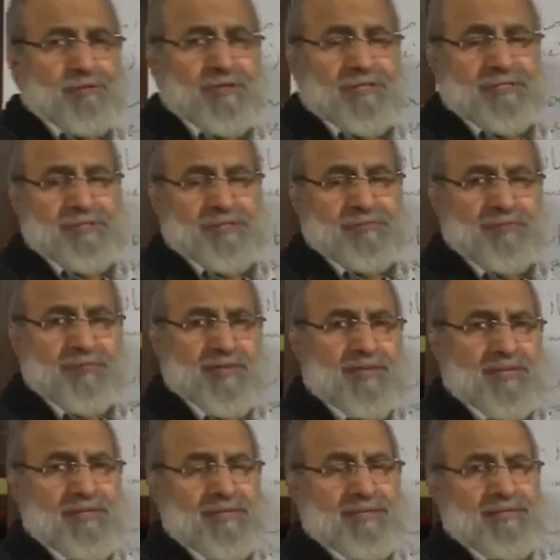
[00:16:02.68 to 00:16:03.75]
always
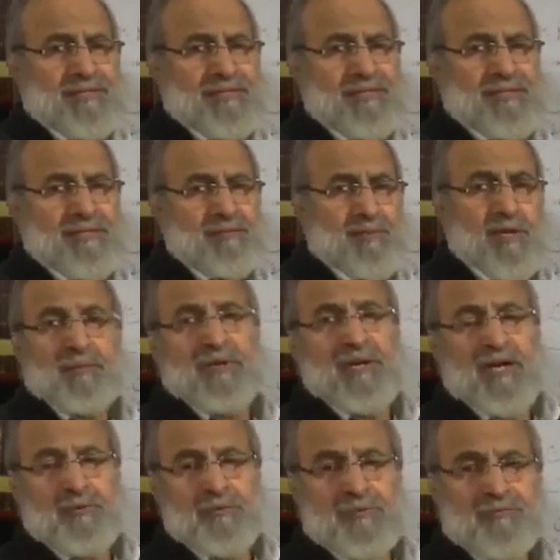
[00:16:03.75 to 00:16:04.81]
proper
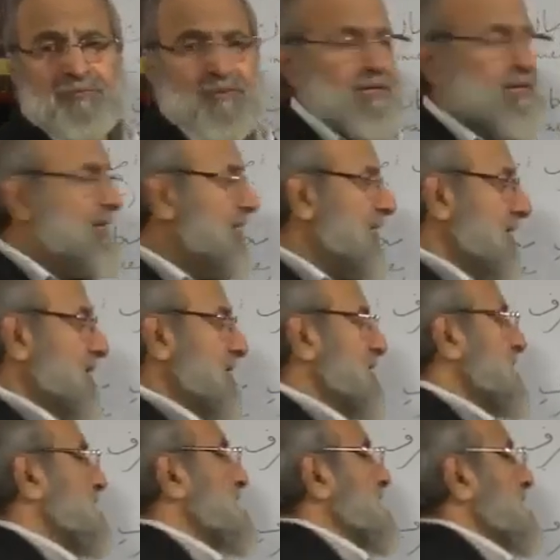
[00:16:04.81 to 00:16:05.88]
noun, and
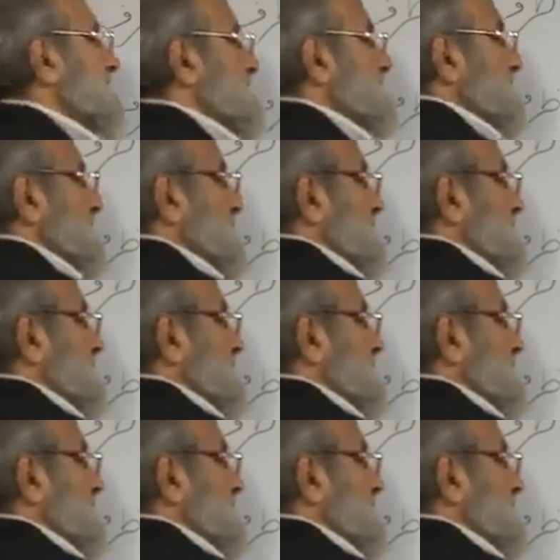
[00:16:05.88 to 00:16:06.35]
khabar is